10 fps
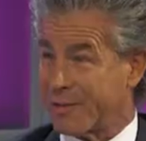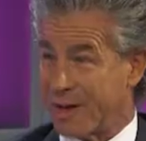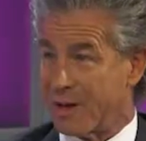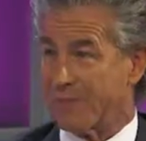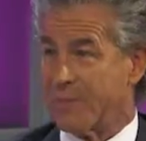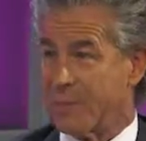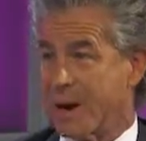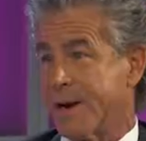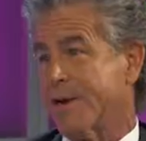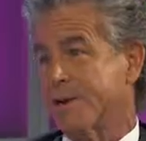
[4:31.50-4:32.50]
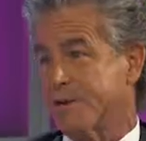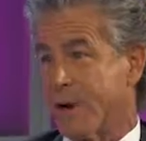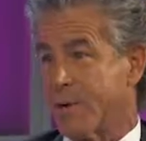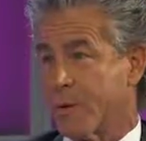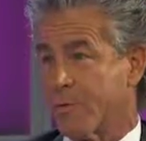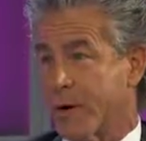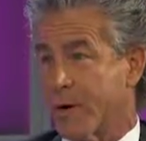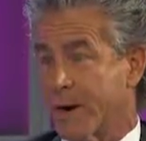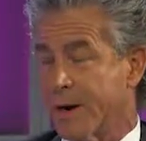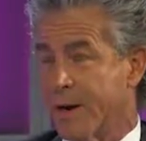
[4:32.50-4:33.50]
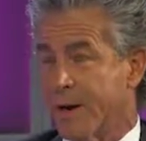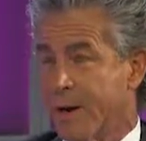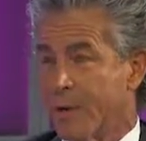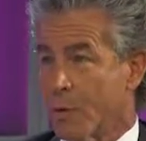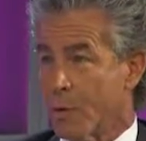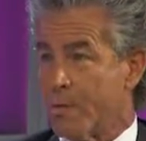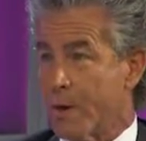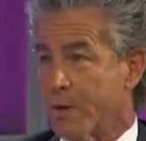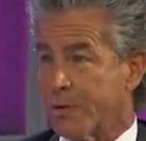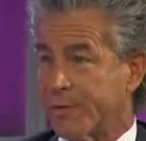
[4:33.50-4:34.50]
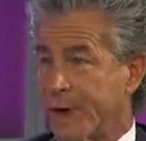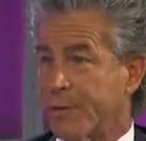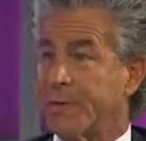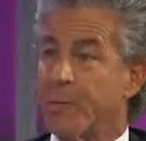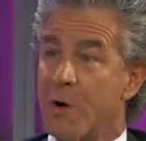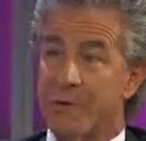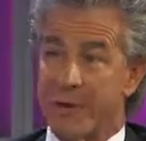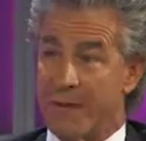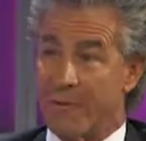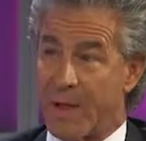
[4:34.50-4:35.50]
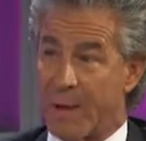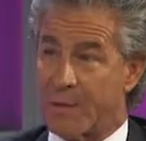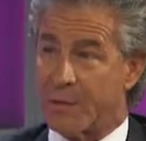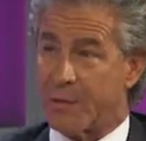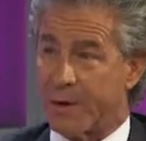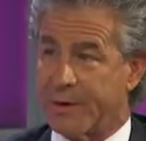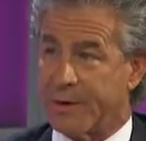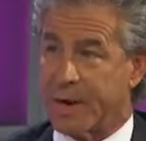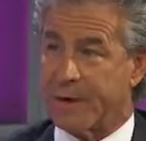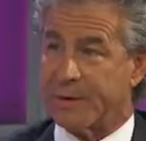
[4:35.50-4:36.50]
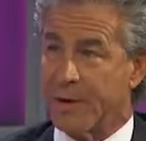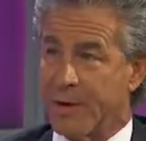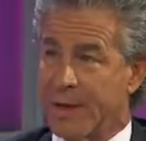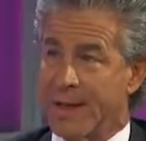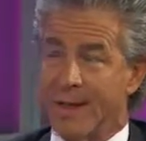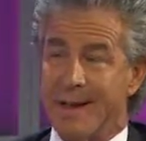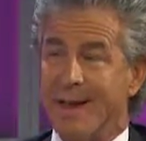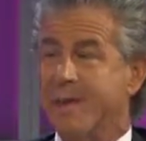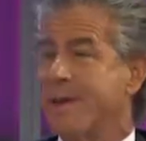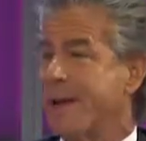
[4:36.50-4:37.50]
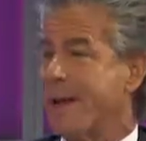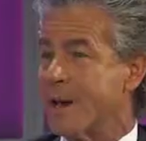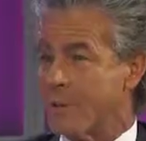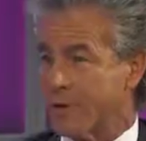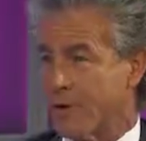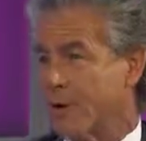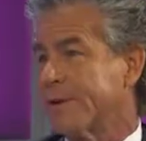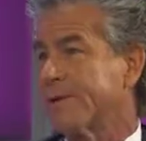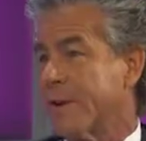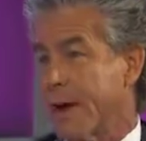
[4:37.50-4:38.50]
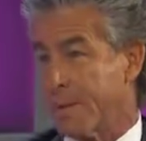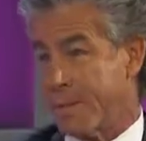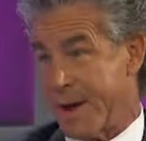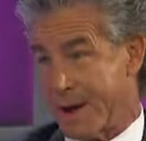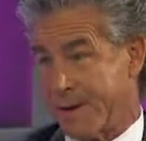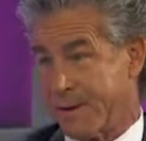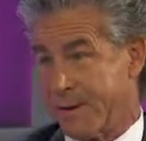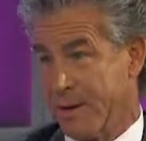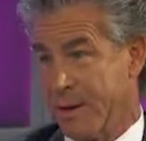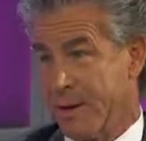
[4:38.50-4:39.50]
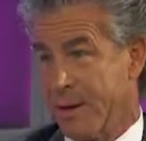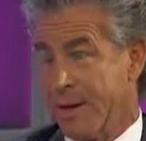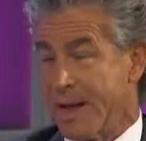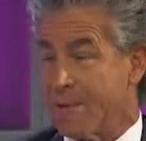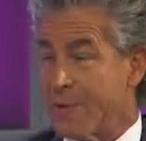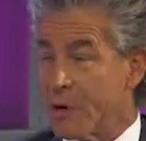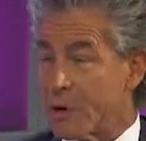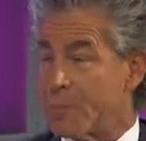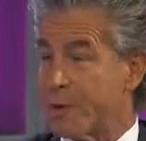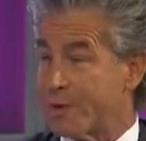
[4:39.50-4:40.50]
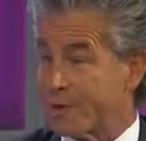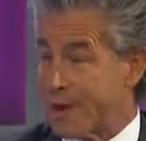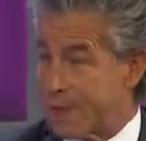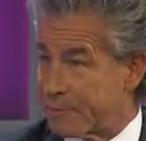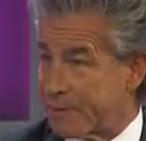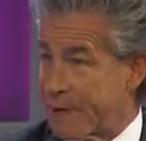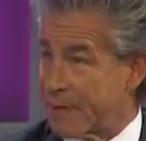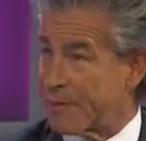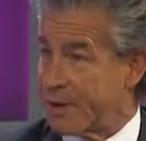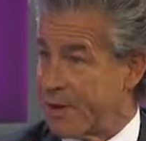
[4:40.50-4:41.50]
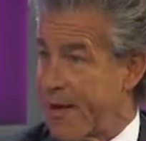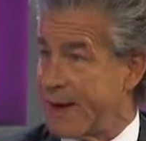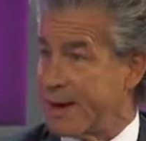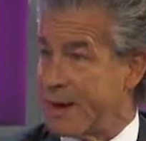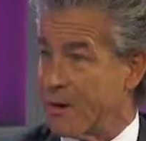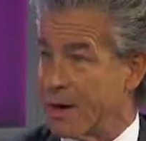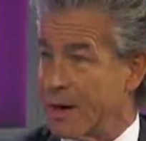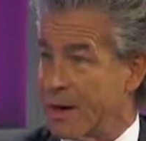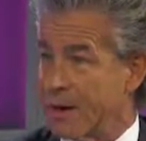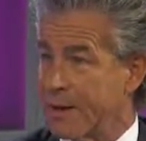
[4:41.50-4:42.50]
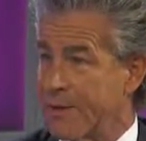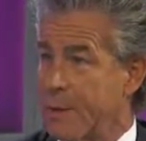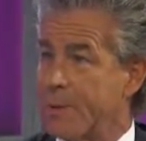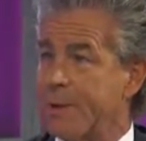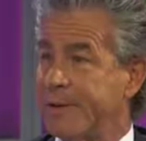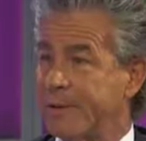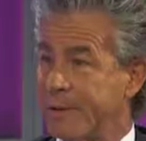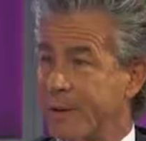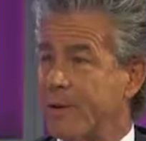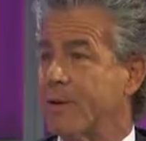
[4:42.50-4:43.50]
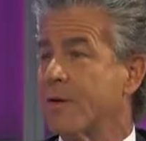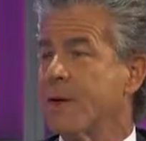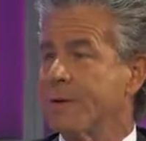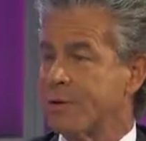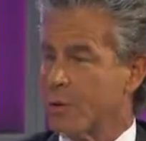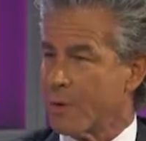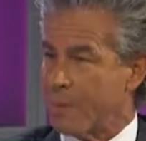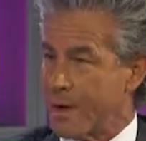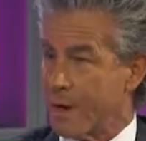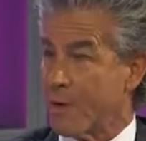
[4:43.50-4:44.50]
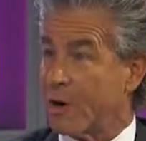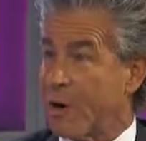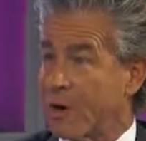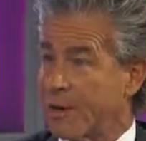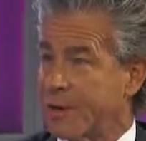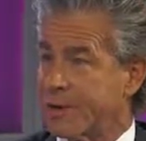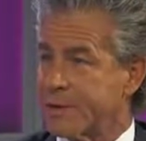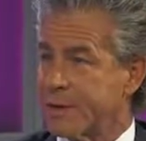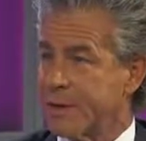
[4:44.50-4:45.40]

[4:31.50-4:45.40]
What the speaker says: cells to your body to try to repair it. The repair cells are mostly inflammatory cells, and the end result is a lot of pain. If you could put stem cells in that area, they would be signaled to repair the cartilage